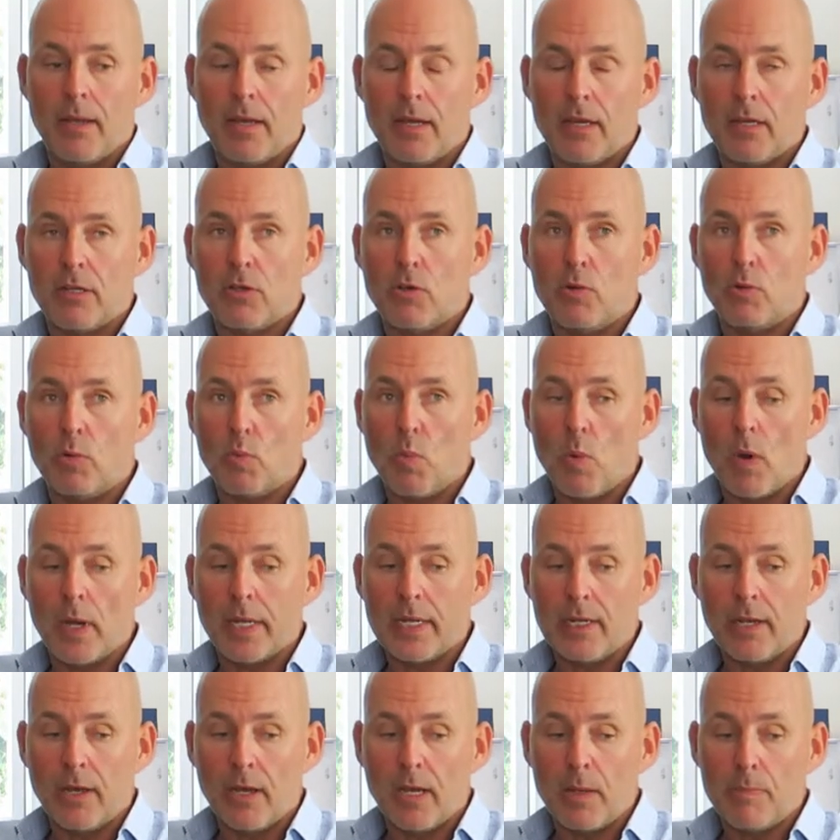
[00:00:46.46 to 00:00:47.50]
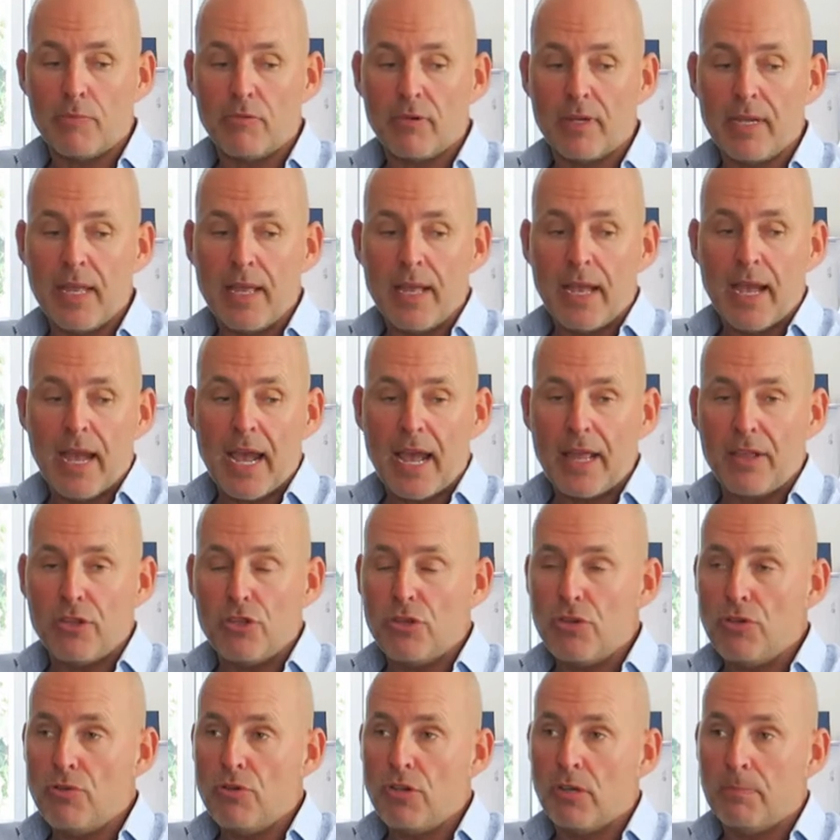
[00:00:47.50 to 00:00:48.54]
uh, called Wine Library,
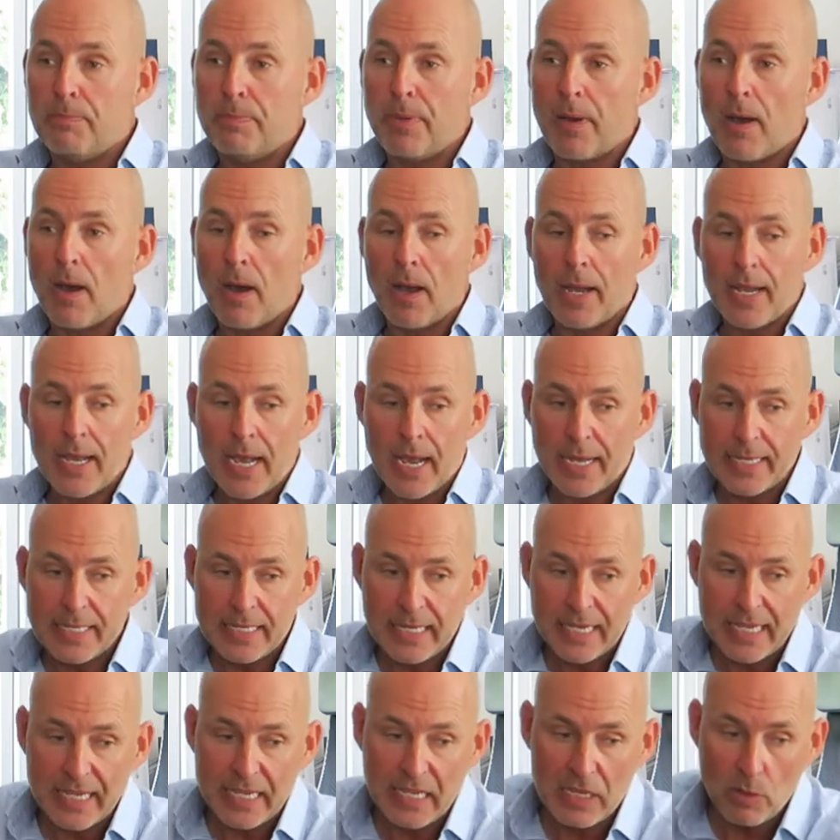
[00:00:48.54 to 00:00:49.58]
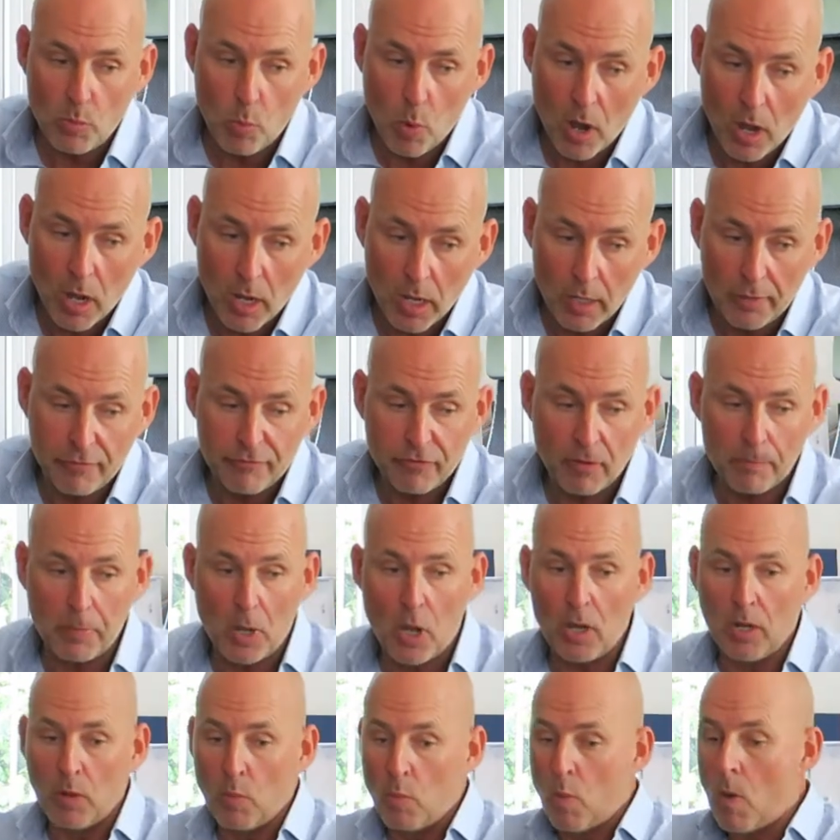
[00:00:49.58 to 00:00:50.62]
and you could buy a keyword for a
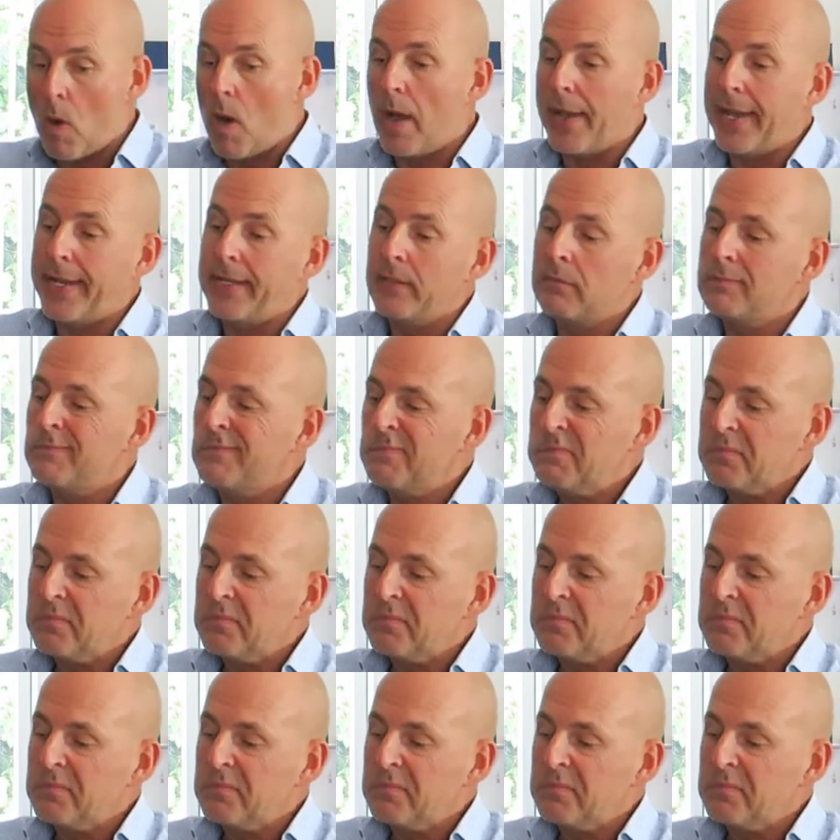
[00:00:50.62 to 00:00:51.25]
bottle of wine,